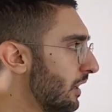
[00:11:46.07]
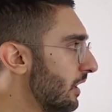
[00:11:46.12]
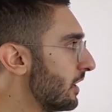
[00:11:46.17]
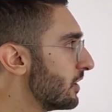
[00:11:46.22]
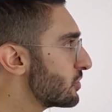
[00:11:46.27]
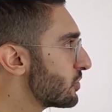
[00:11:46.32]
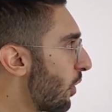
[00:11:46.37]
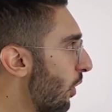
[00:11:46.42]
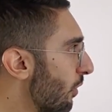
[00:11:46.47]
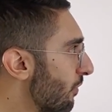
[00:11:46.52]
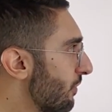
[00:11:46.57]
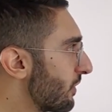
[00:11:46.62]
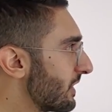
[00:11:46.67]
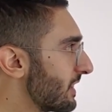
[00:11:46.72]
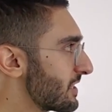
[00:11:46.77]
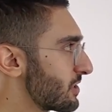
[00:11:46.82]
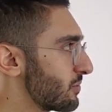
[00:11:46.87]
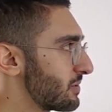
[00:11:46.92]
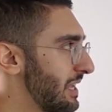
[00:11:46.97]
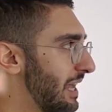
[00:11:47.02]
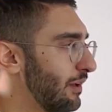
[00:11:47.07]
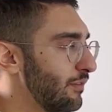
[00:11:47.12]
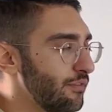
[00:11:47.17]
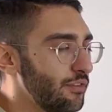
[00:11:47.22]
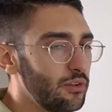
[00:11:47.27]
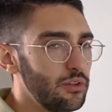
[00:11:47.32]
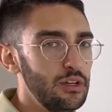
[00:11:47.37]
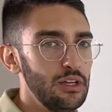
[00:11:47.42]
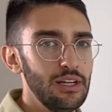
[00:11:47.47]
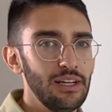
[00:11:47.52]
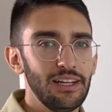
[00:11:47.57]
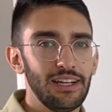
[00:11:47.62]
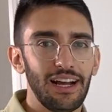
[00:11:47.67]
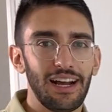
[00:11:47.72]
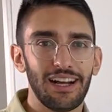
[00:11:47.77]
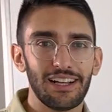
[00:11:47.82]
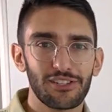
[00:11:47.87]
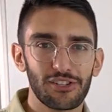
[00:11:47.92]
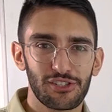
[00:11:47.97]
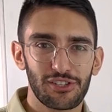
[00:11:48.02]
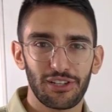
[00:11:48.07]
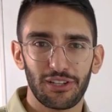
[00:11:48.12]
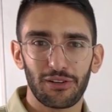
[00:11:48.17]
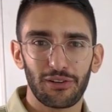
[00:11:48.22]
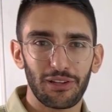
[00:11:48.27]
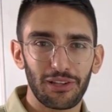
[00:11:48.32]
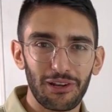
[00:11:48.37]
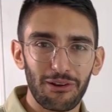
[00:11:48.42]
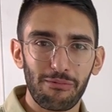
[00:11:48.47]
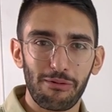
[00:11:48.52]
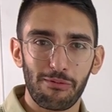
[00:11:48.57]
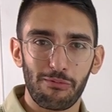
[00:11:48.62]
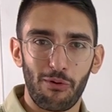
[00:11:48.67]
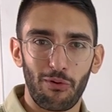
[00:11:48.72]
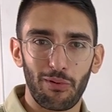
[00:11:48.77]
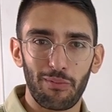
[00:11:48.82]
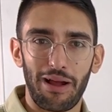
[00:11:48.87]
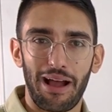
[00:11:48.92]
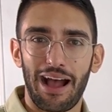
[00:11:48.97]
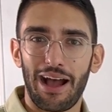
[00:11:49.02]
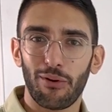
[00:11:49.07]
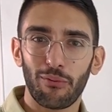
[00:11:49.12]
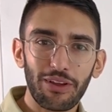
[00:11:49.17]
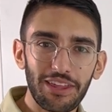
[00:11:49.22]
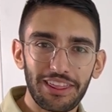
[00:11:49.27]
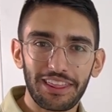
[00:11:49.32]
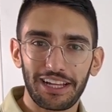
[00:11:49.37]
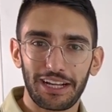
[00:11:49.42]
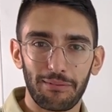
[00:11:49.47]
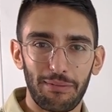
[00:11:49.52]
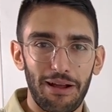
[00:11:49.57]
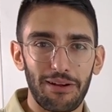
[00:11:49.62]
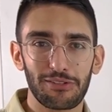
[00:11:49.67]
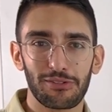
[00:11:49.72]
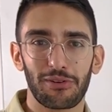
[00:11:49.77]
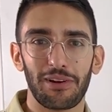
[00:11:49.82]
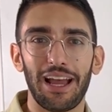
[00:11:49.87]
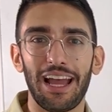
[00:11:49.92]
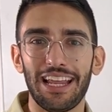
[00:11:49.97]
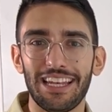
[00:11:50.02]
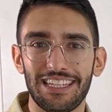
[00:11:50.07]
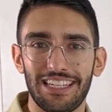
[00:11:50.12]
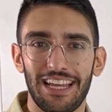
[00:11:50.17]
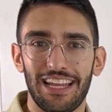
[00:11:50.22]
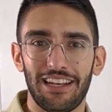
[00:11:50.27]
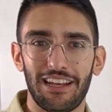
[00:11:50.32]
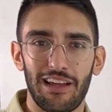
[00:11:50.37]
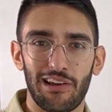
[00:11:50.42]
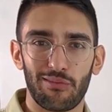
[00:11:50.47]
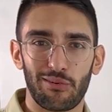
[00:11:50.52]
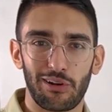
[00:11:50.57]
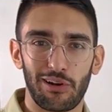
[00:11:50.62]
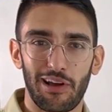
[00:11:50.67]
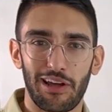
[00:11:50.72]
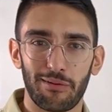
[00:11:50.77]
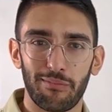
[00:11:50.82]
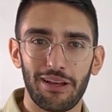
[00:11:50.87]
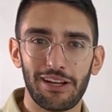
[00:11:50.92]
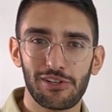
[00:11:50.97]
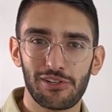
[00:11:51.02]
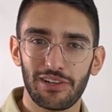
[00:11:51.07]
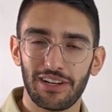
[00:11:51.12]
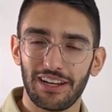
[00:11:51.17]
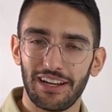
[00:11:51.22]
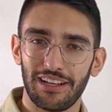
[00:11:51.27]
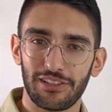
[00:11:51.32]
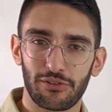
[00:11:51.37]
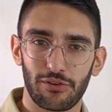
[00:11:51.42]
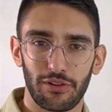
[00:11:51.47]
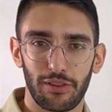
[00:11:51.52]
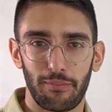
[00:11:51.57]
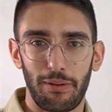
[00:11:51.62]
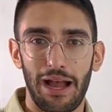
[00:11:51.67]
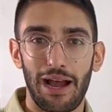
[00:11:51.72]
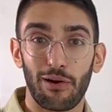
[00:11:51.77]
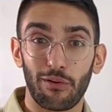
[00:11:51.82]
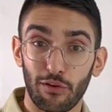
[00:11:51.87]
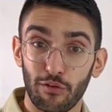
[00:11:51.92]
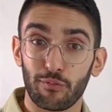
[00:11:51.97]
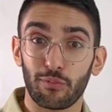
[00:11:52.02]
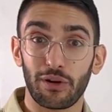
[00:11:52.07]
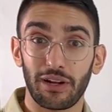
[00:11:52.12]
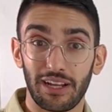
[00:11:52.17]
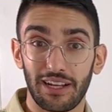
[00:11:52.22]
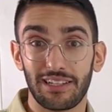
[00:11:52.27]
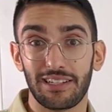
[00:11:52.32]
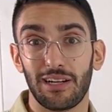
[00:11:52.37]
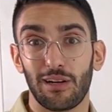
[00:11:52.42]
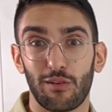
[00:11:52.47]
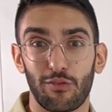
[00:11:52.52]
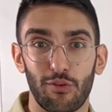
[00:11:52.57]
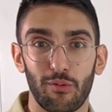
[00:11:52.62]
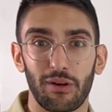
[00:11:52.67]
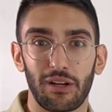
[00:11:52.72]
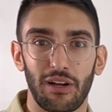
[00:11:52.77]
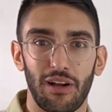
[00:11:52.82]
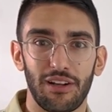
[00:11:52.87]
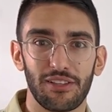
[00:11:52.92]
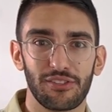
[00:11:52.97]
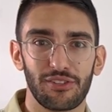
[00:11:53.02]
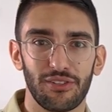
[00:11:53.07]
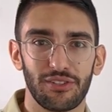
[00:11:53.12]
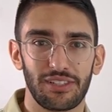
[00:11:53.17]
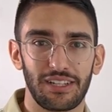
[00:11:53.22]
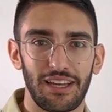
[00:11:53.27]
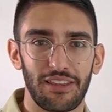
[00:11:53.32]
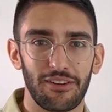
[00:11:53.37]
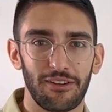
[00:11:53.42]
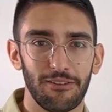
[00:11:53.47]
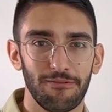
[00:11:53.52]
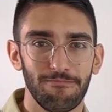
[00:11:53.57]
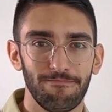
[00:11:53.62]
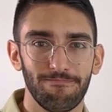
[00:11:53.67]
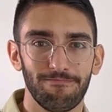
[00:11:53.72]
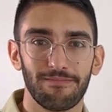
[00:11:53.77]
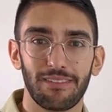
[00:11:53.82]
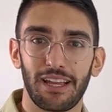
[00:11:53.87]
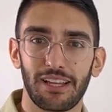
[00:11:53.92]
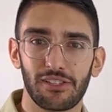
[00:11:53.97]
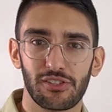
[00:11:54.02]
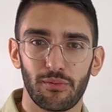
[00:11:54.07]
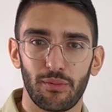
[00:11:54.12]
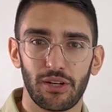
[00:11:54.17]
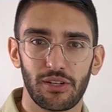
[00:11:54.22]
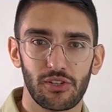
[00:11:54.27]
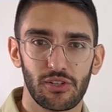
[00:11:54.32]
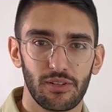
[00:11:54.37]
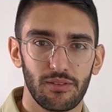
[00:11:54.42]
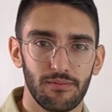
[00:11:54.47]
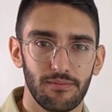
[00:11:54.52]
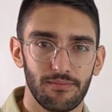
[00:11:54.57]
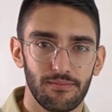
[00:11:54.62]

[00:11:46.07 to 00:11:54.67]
So hopefully this was helpful uh, just to learn a little bit more about how we think about sort of end-to-end -end network automation and, and sort of the power of bringing Terraform and Consul together. Thanks so much.